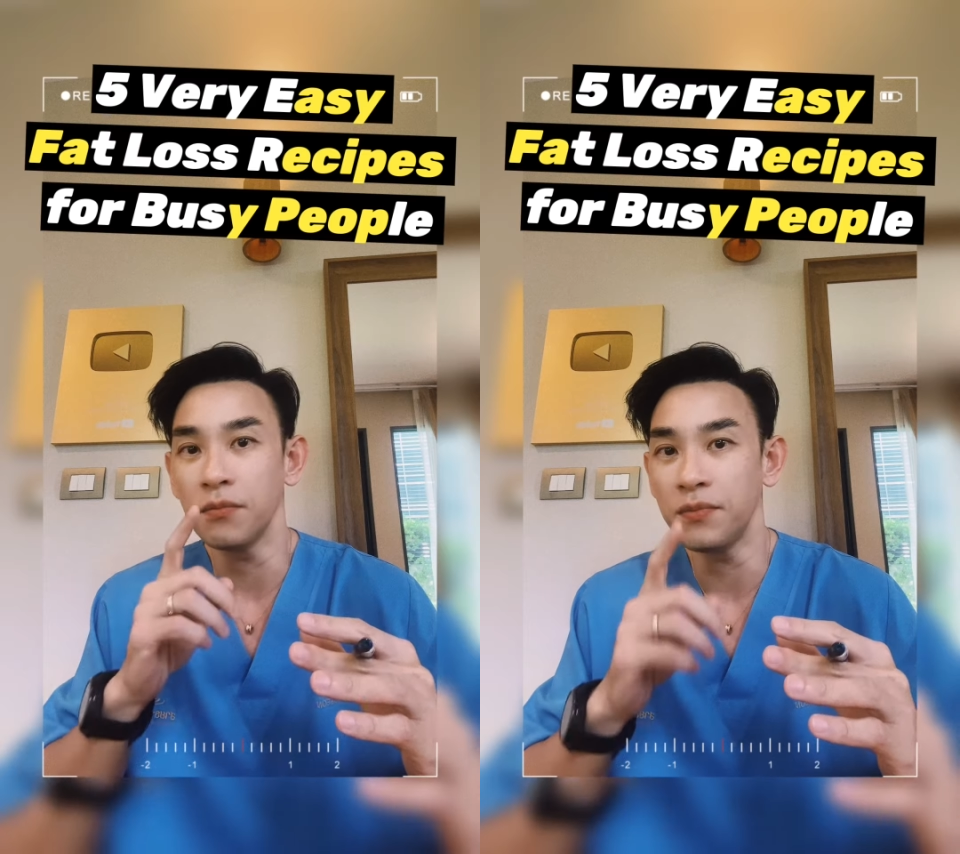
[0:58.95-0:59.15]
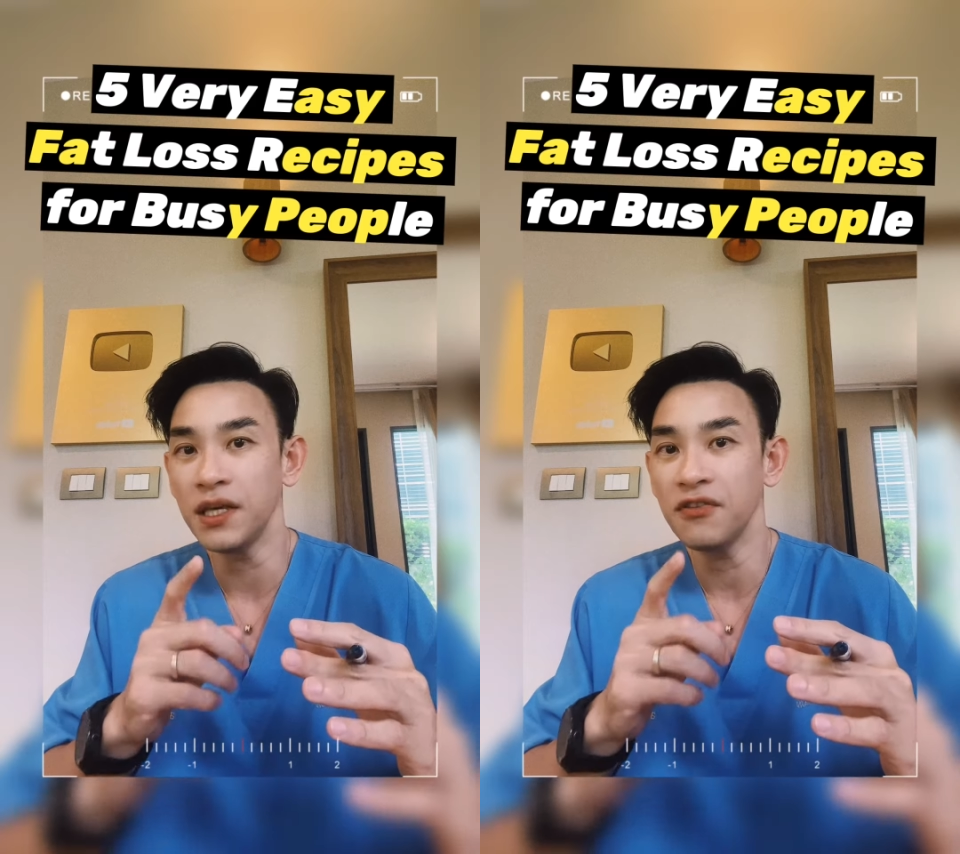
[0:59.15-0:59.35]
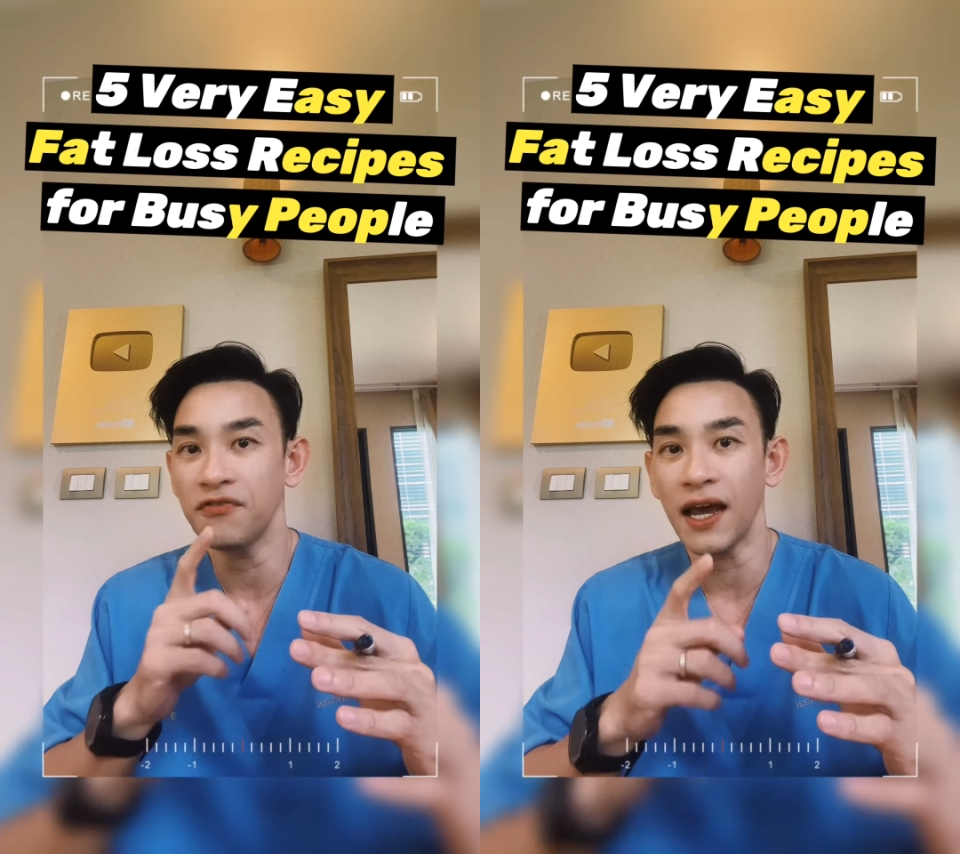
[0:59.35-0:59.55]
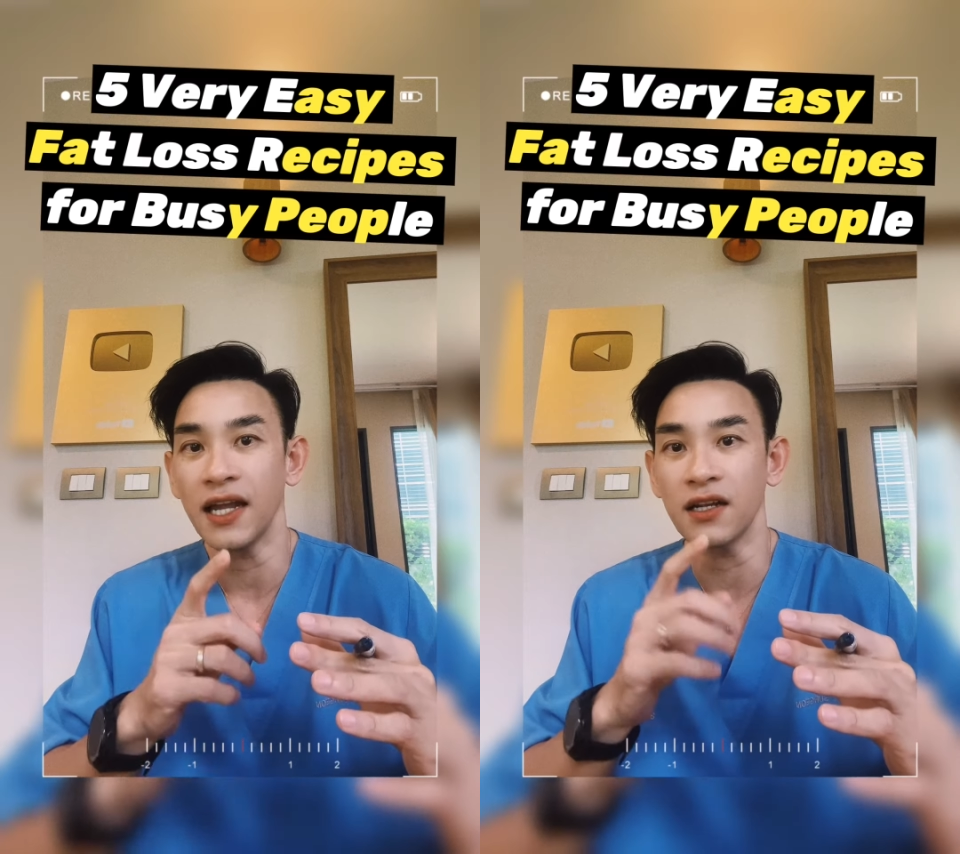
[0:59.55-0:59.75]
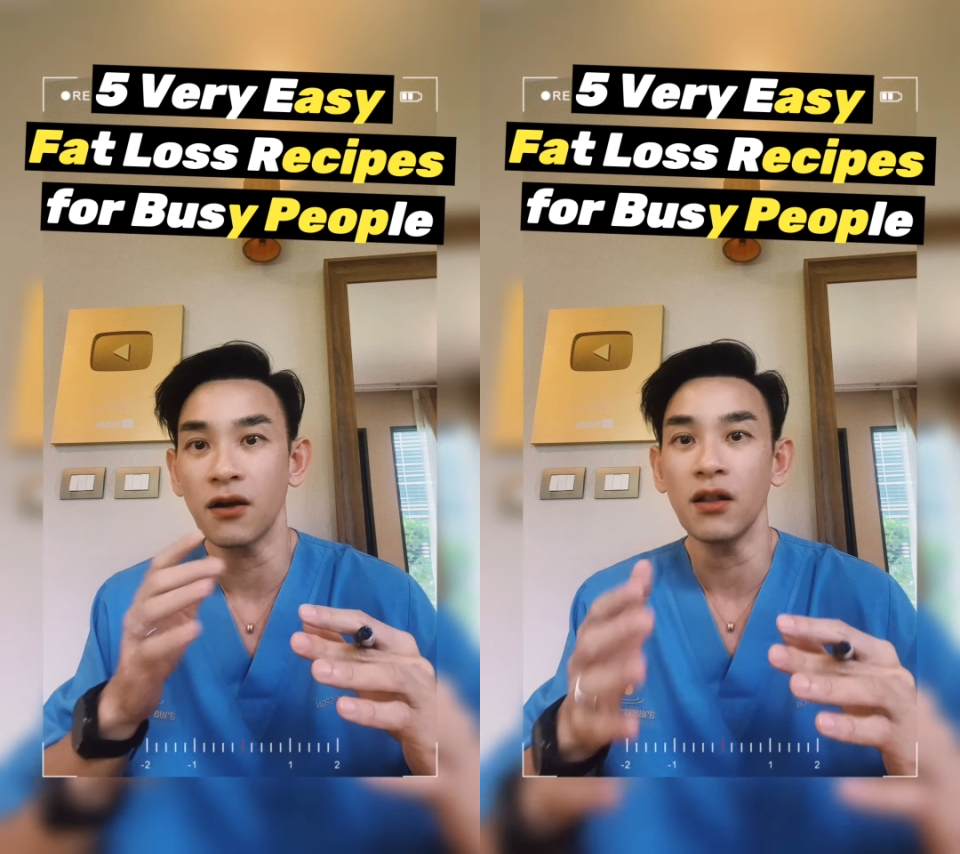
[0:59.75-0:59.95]
beef
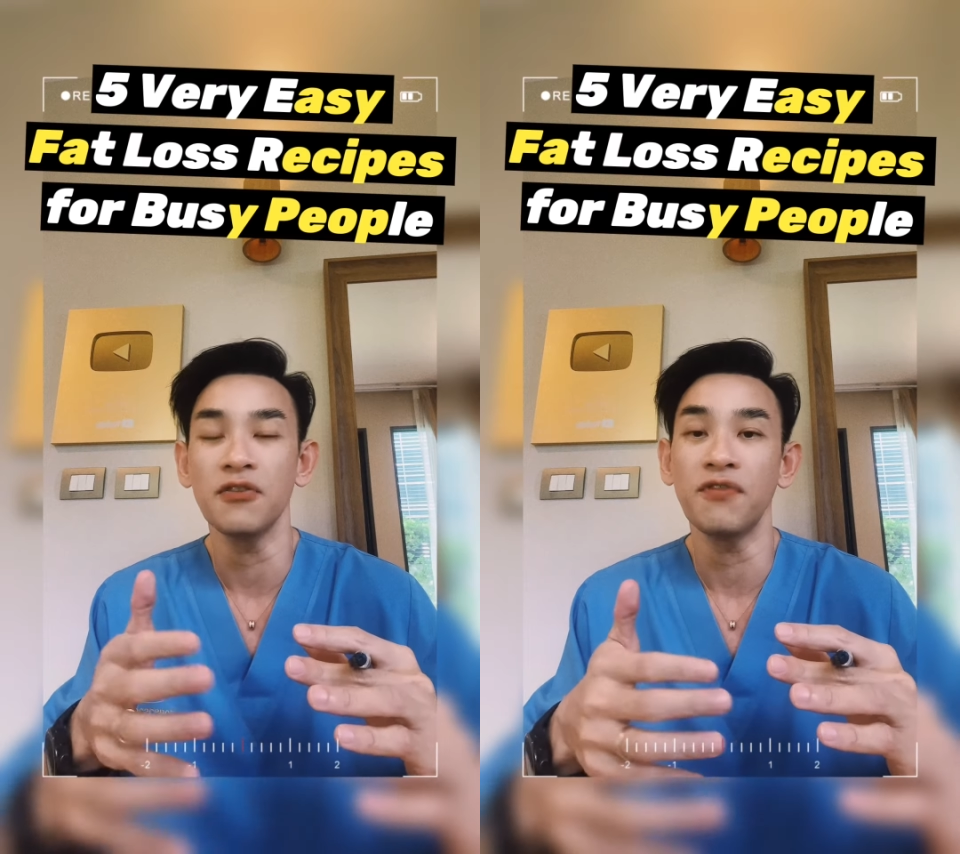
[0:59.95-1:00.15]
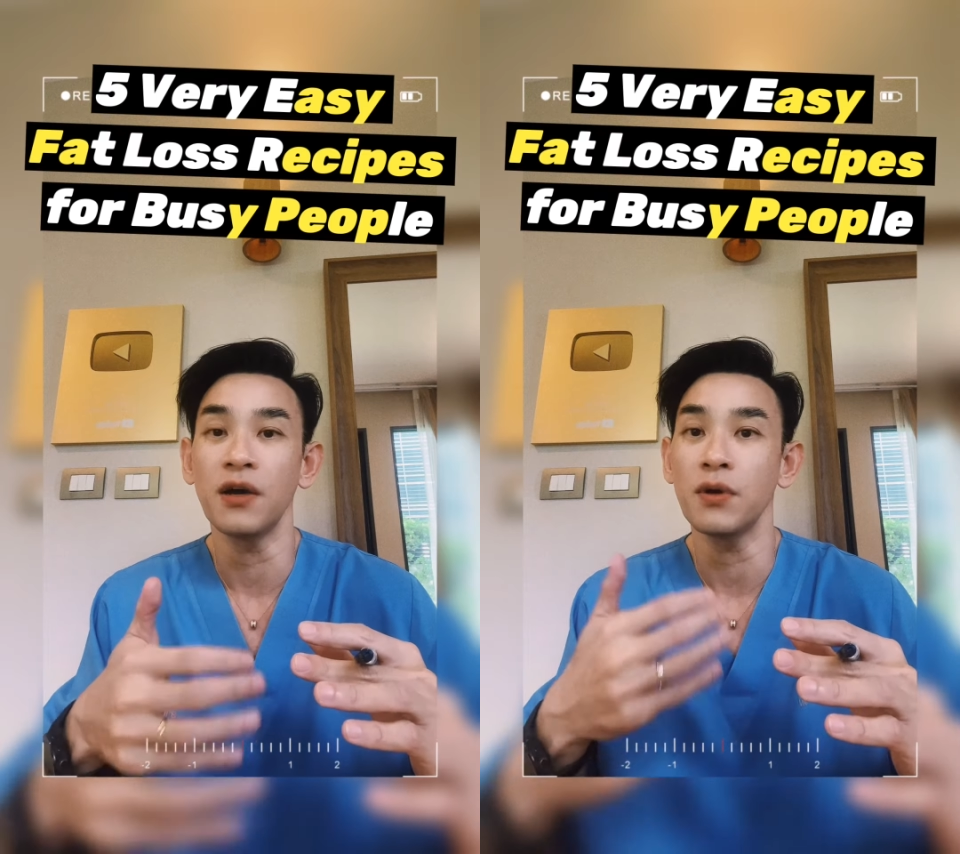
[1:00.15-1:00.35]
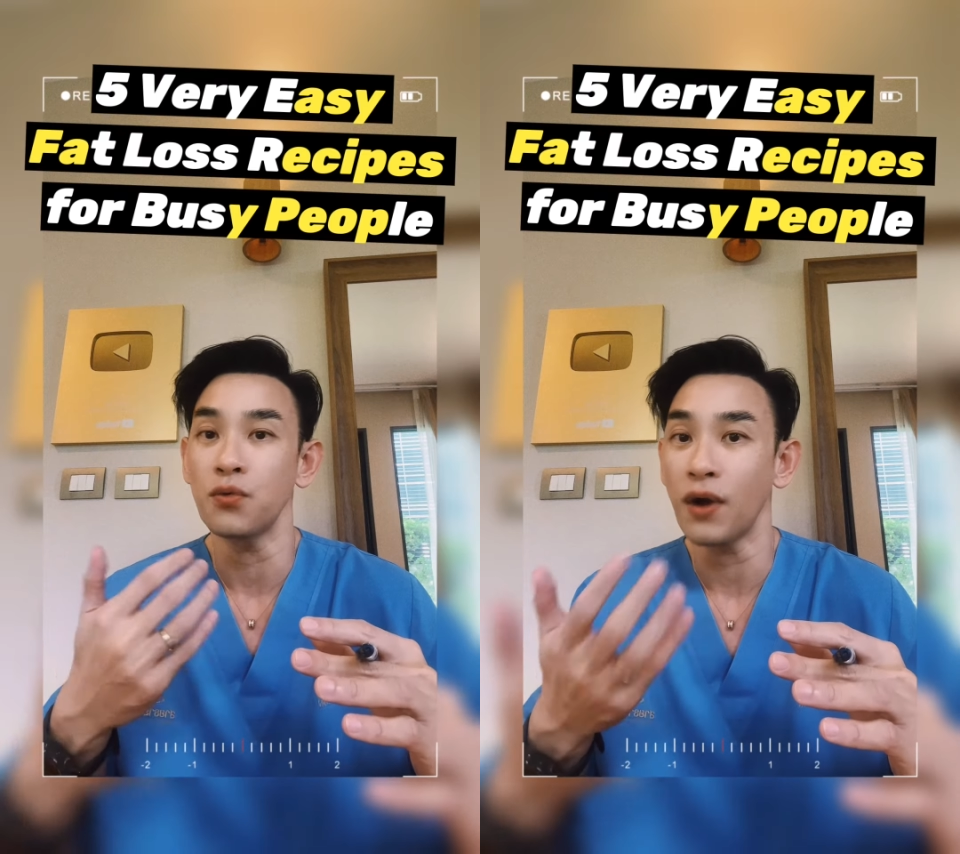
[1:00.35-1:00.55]
and cauliflower